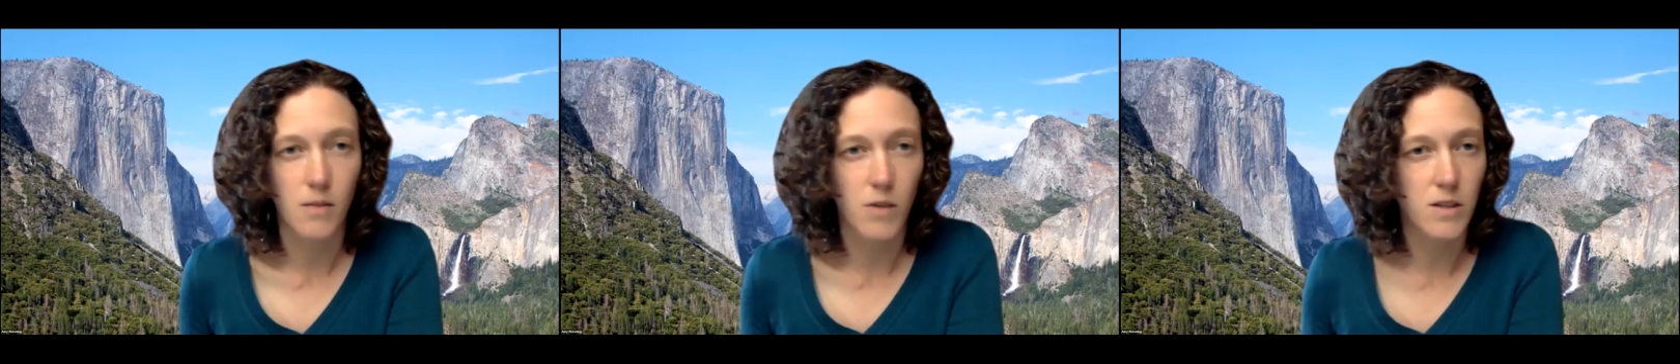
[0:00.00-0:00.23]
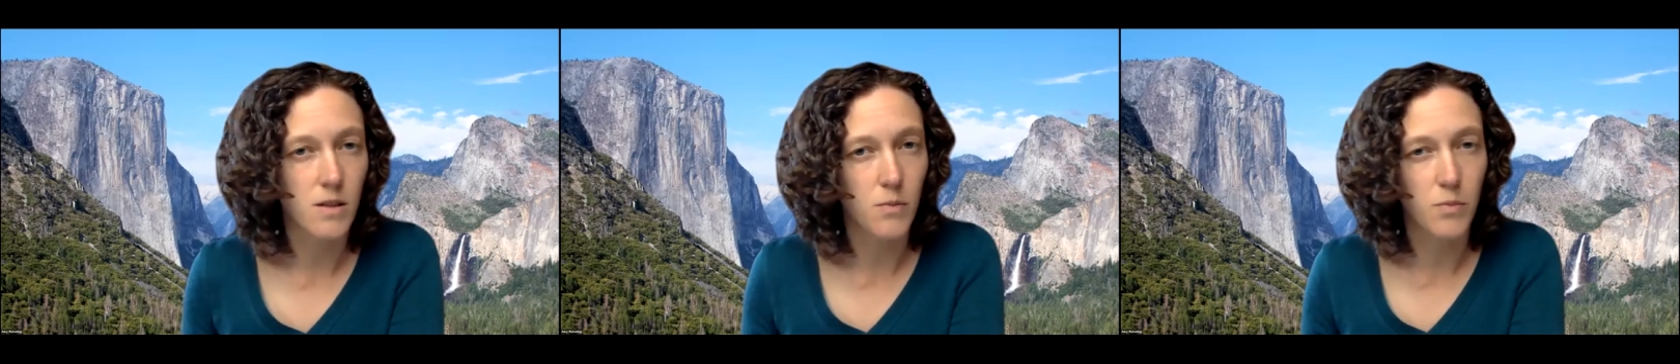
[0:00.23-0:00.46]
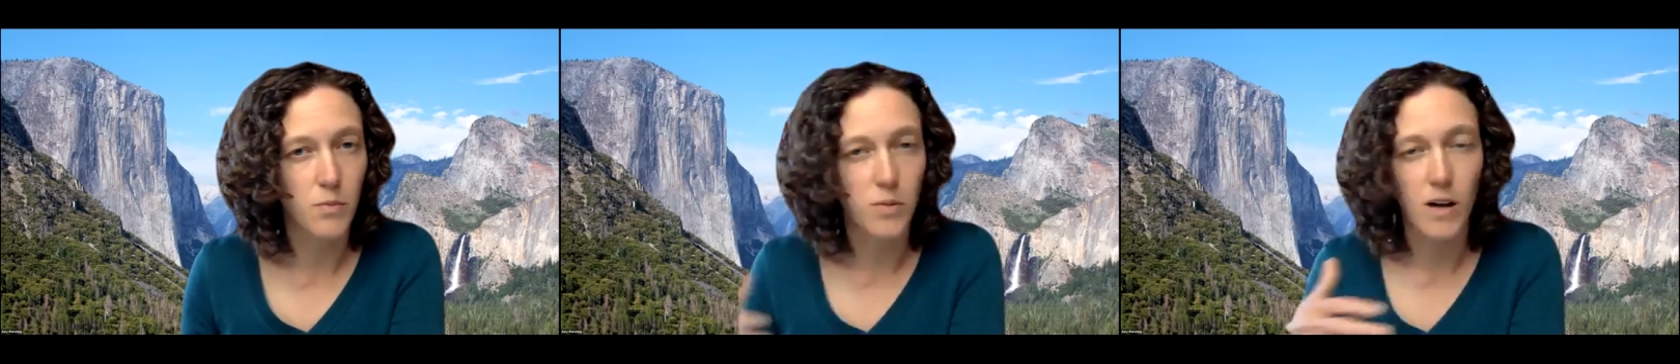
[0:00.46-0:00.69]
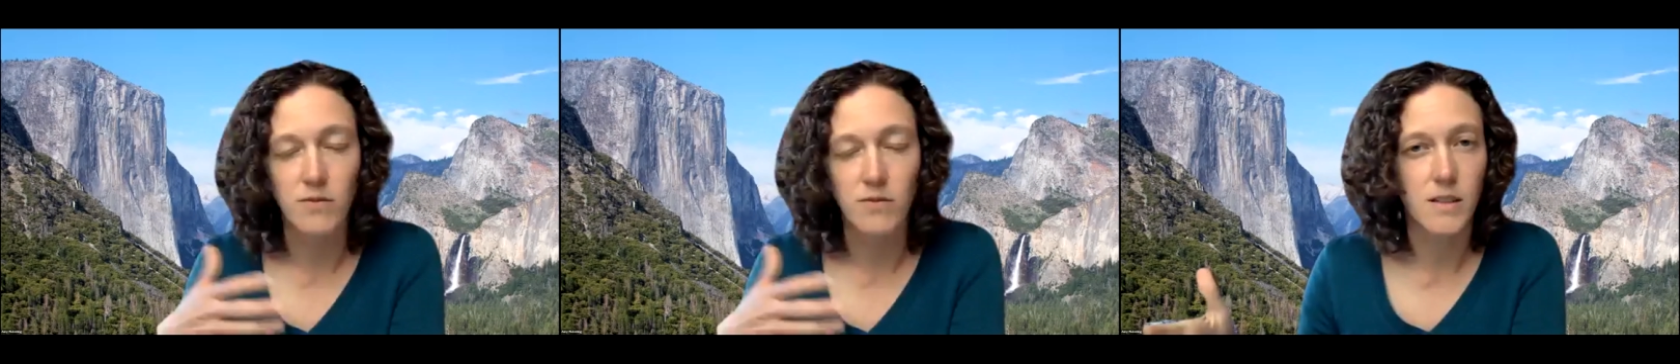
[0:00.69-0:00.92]
what's the
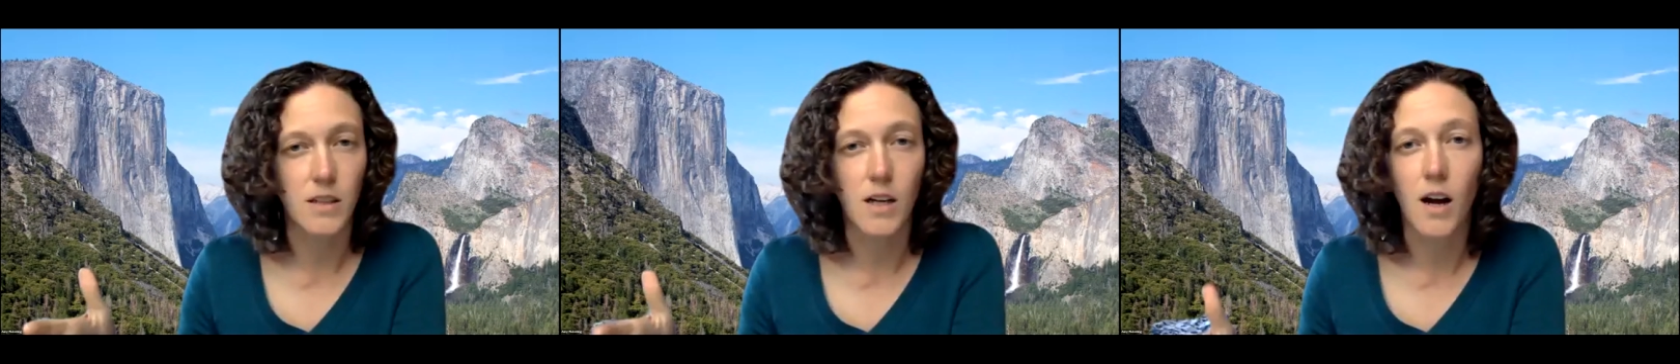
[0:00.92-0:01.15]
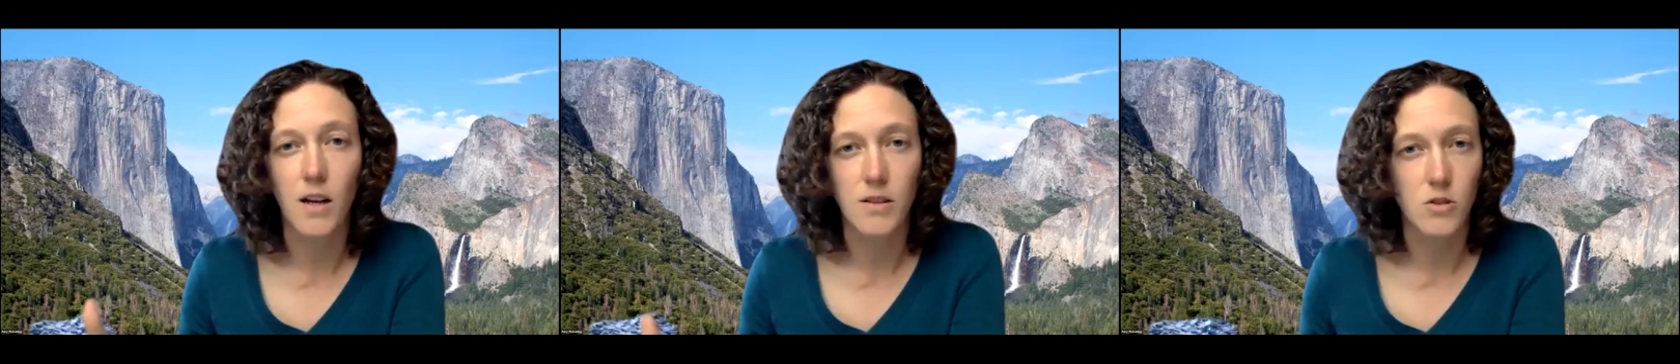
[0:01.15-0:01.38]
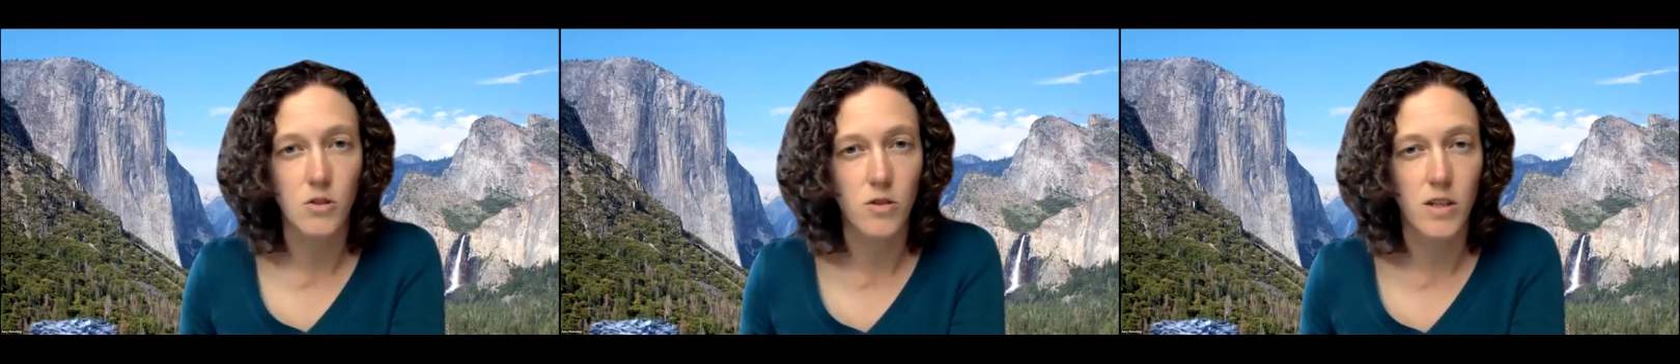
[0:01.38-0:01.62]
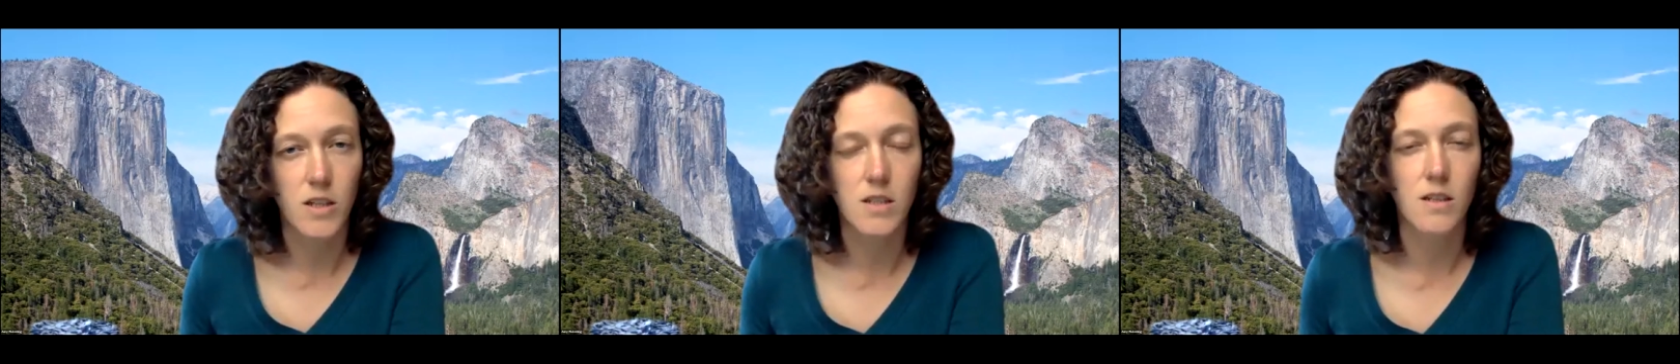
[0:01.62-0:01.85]
prevalence and
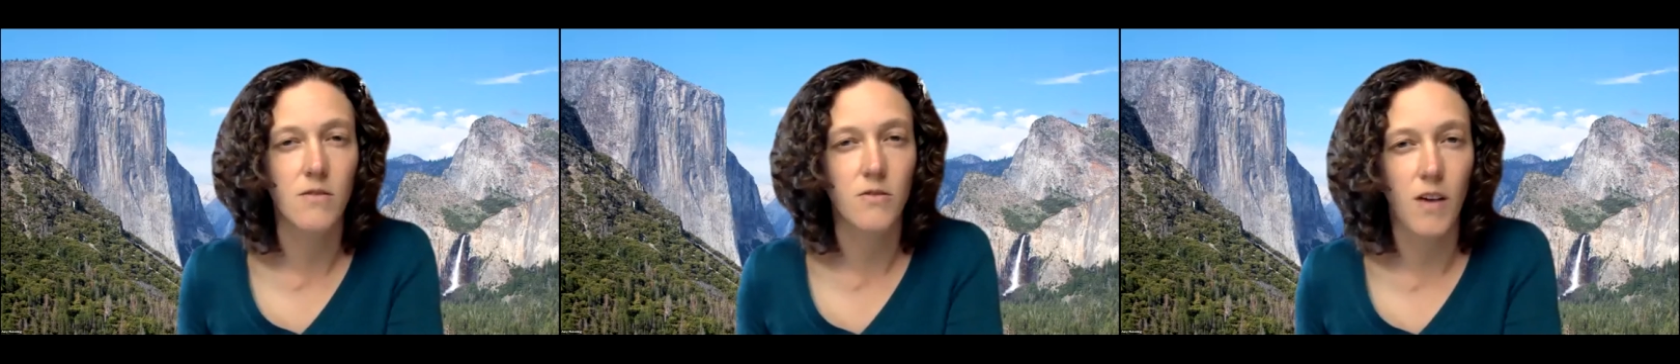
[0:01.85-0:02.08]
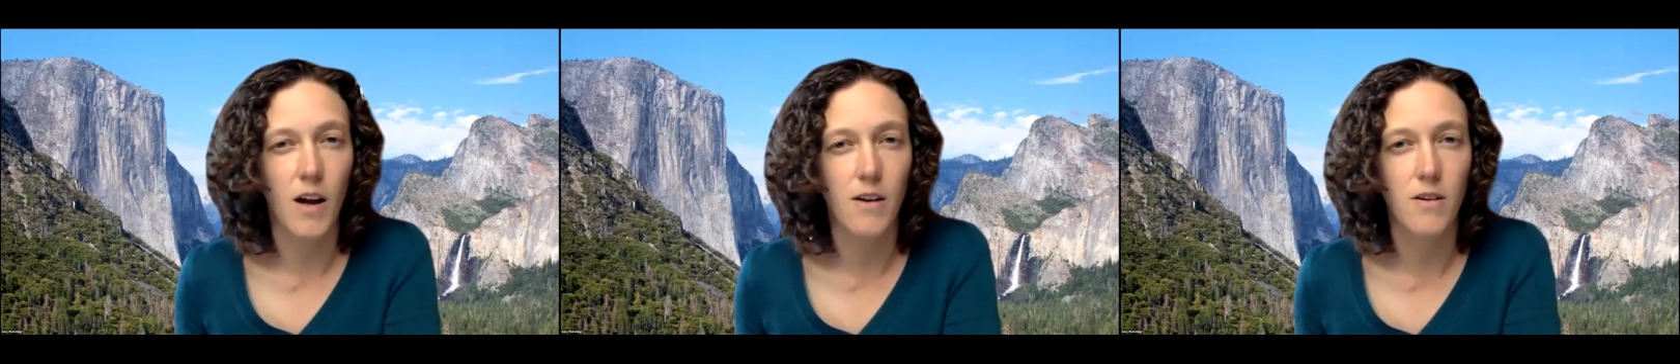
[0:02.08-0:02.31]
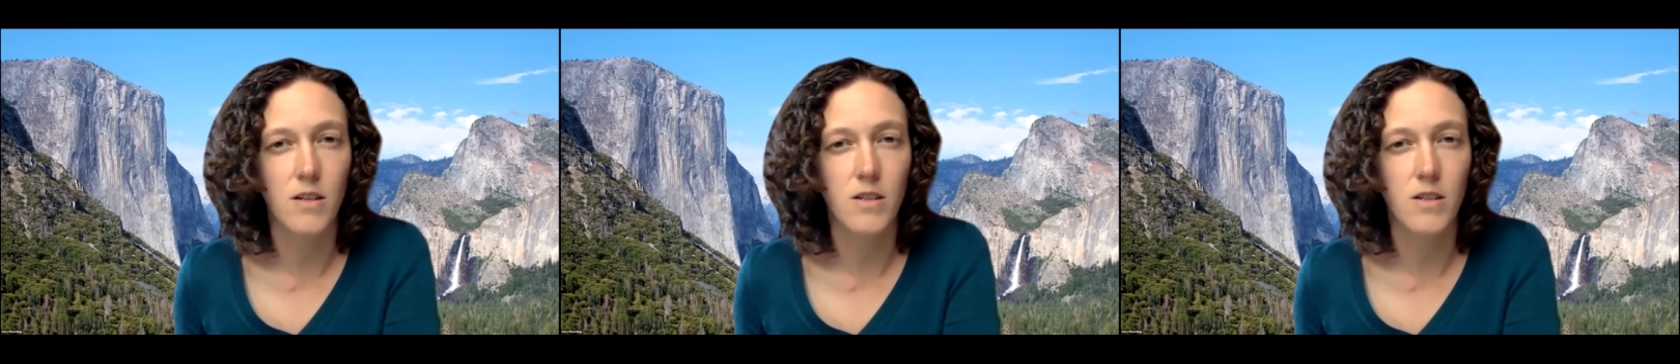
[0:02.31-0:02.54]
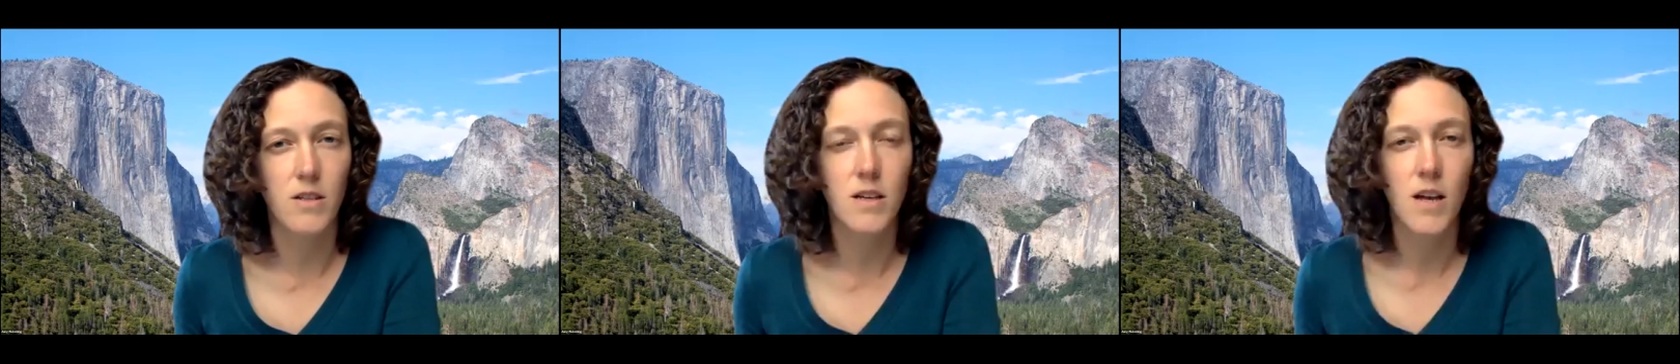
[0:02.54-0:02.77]
concentration of the
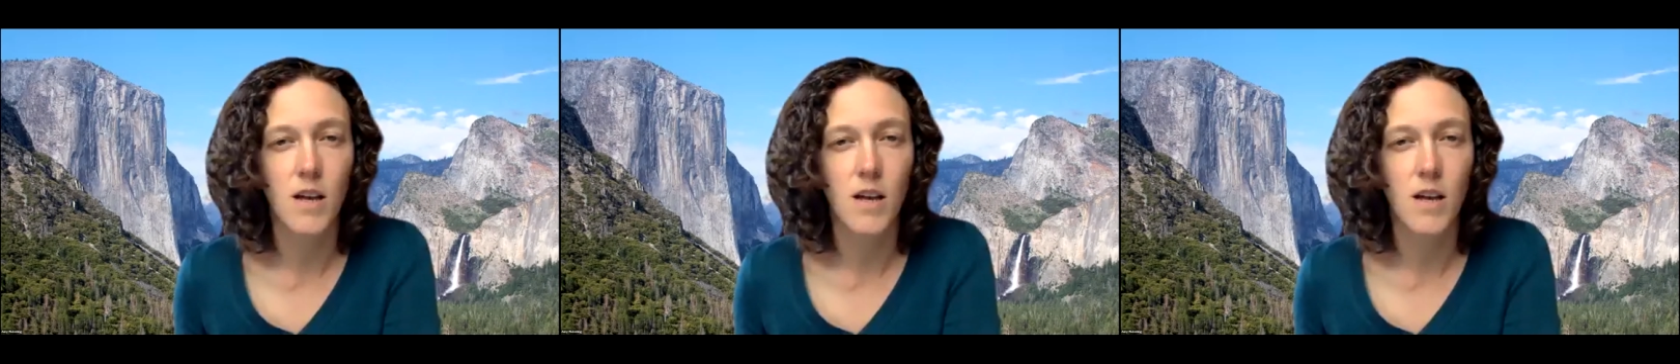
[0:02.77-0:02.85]
virus